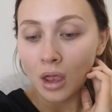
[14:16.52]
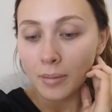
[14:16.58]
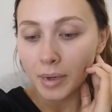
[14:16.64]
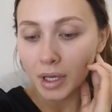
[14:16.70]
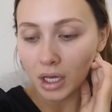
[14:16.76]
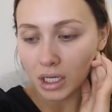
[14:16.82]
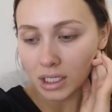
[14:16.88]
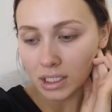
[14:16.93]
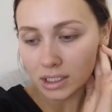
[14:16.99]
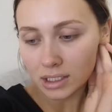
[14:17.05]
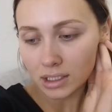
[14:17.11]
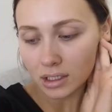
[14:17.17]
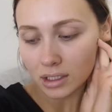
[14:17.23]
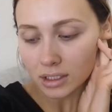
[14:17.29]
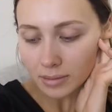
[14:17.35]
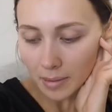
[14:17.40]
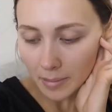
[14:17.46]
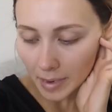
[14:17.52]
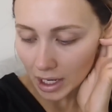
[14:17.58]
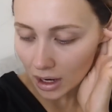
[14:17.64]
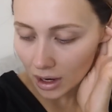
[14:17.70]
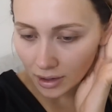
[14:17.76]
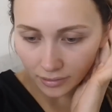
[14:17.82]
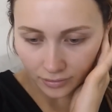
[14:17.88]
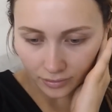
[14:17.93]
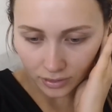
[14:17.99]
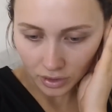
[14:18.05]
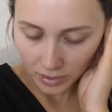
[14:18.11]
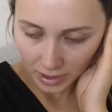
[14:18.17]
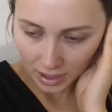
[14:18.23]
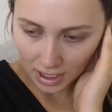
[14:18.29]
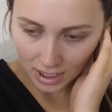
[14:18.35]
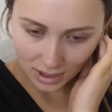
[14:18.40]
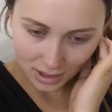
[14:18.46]
because I spend my life
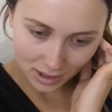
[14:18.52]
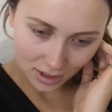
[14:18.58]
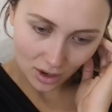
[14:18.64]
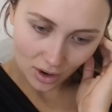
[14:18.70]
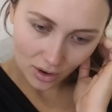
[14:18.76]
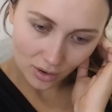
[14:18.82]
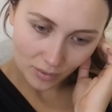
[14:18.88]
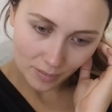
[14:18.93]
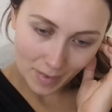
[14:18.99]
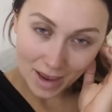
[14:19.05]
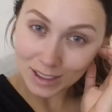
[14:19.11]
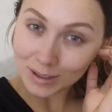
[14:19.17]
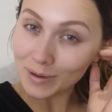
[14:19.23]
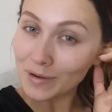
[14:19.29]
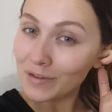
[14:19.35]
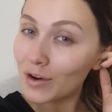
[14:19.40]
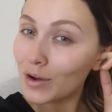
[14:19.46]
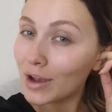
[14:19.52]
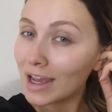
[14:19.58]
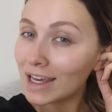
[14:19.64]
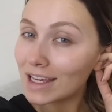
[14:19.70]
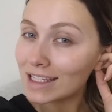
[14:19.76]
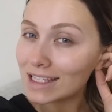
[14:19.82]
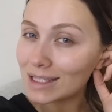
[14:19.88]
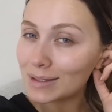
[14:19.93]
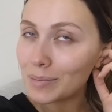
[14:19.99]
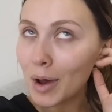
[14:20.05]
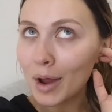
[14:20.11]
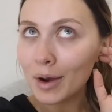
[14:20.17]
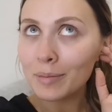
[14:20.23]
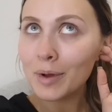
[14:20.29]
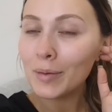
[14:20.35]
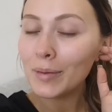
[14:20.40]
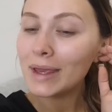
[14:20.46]
doing this, so may as well vlog it, because it's
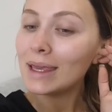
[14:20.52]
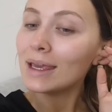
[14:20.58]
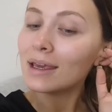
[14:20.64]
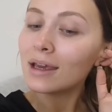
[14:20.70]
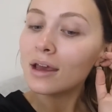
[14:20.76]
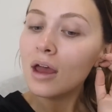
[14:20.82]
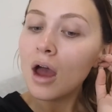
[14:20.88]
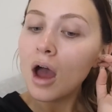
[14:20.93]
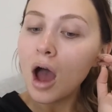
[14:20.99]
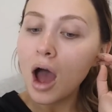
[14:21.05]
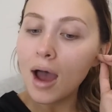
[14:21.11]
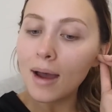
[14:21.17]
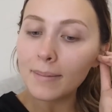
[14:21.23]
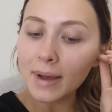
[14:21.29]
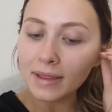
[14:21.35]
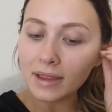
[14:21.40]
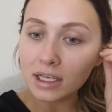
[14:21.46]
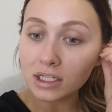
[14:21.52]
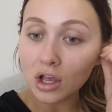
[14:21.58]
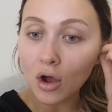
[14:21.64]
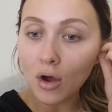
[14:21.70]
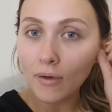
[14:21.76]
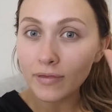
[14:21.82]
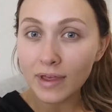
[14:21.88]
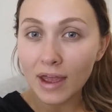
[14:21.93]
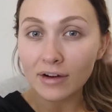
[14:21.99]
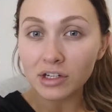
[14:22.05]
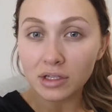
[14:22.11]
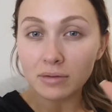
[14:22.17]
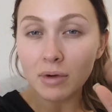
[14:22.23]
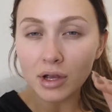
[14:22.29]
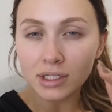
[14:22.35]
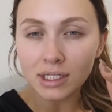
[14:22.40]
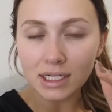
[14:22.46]
part of my week. And there is
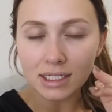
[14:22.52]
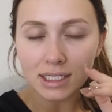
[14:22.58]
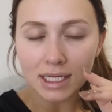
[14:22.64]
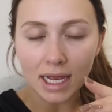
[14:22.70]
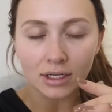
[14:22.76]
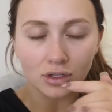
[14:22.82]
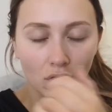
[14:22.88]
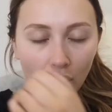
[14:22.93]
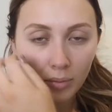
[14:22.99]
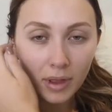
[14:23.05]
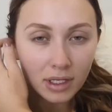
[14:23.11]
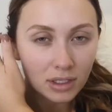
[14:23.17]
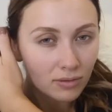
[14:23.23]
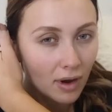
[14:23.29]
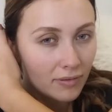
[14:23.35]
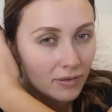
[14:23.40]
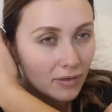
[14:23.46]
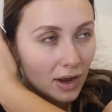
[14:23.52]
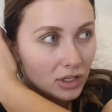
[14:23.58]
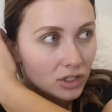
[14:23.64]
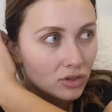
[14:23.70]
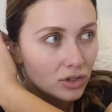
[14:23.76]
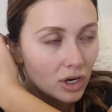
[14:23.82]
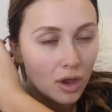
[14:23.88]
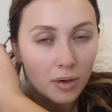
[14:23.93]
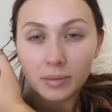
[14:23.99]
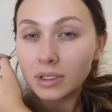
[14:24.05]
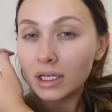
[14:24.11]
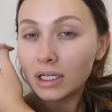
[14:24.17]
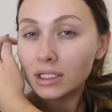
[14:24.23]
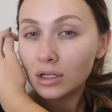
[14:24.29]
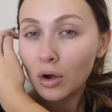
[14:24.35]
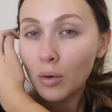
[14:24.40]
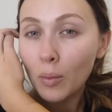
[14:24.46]
the most insane top that has arrived. I've actually already opened it,
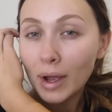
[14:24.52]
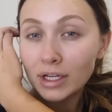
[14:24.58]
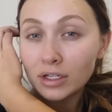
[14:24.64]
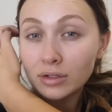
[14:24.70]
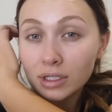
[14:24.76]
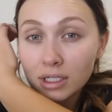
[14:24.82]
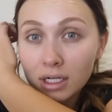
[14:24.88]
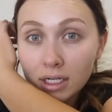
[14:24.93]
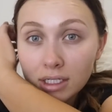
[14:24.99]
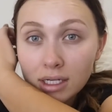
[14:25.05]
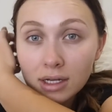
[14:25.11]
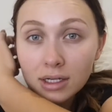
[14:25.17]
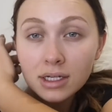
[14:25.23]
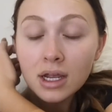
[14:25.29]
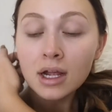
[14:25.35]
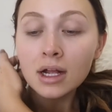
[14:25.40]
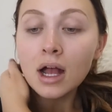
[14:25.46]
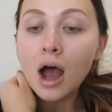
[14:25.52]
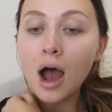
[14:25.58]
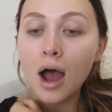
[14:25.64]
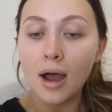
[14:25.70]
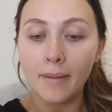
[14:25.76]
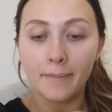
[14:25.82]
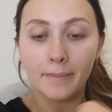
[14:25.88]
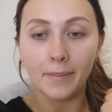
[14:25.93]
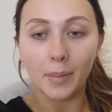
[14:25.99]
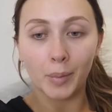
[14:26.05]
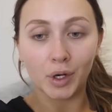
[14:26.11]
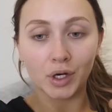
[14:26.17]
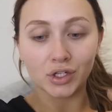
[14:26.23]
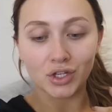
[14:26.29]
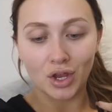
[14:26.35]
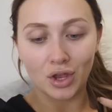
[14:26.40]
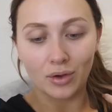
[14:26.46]
because I got way too excited. I'm going
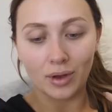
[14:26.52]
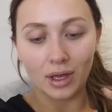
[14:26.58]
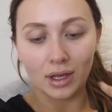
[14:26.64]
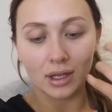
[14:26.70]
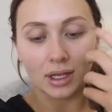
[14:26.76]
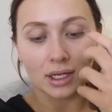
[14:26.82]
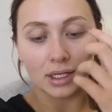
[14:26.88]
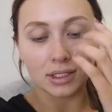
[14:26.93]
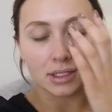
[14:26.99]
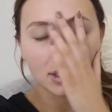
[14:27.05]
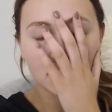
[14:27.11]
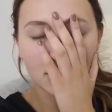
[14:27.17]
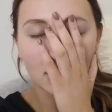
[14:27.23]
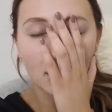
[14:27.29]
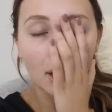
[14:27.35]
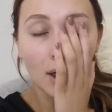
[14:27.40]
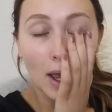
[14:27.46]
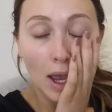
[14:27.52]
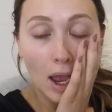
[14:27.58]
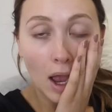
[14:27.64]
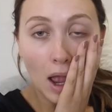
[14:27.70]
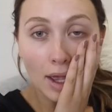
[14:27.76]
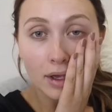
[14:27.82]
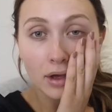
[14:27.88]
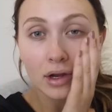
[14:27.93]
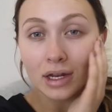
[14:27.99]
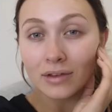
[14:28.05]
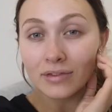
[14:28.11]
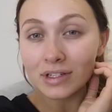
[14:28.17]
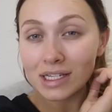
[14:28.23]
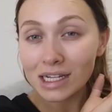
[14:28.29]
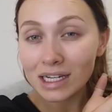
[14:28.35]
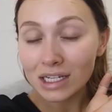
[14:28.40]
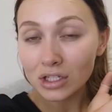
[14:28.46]
to show you it. I can't
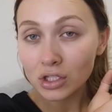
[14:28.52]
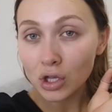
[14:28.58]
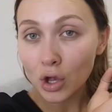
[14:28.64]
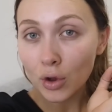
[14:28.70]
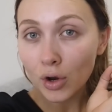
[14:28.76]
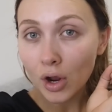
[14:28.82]
even tell, it's so